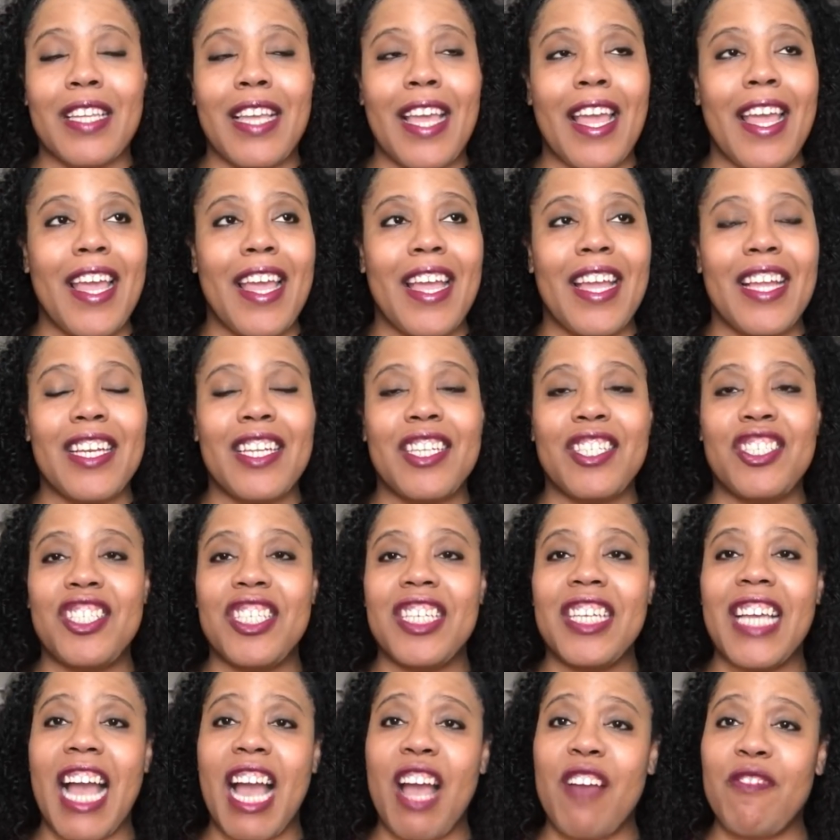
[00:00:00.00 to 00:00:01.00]
and
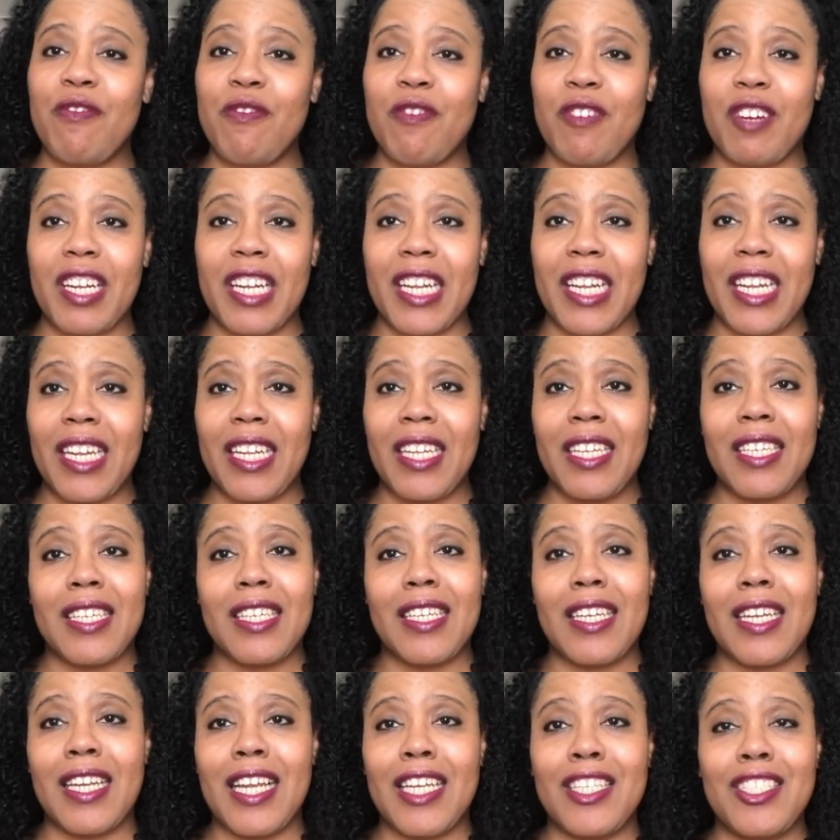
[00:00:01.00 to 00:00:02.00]
she got free
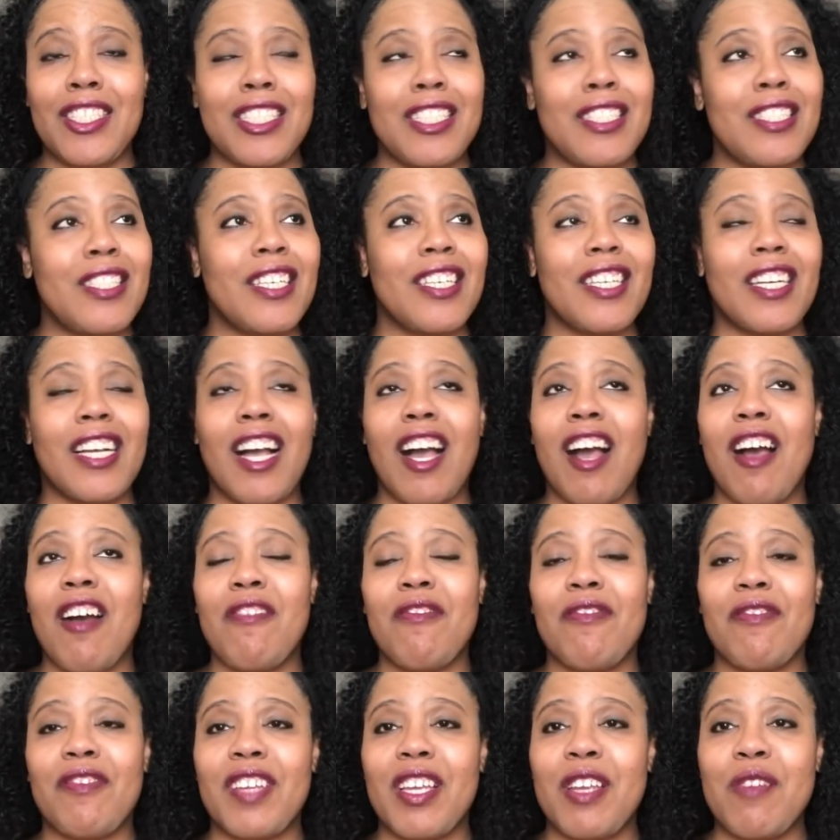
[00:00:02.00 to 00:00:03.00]
and she took
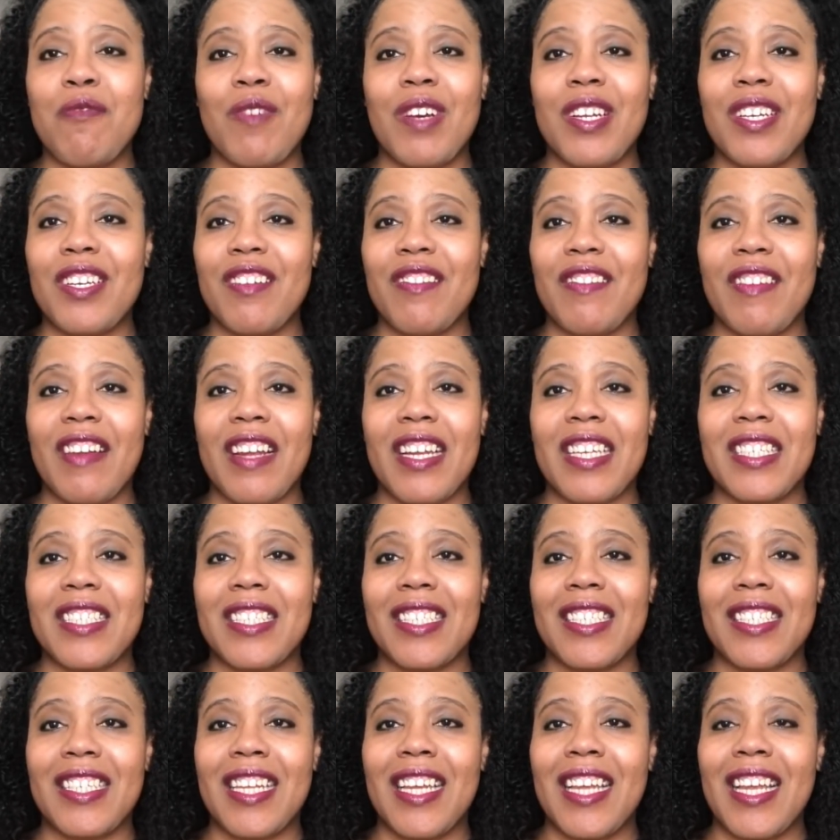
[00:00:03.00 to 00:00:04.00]
off in one
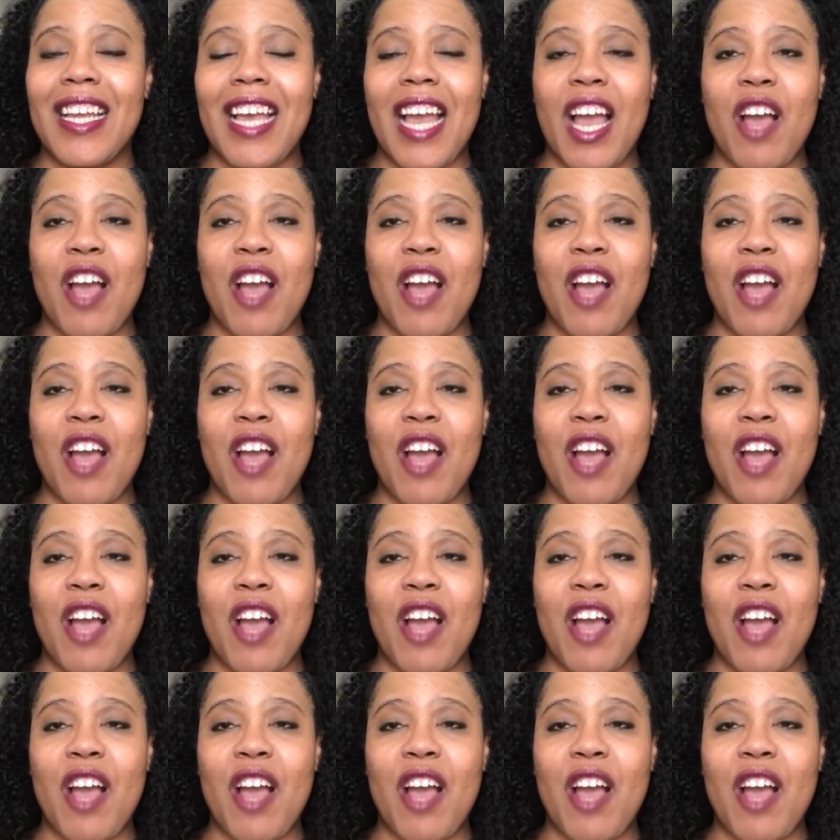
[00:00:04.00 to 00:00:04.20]
direction.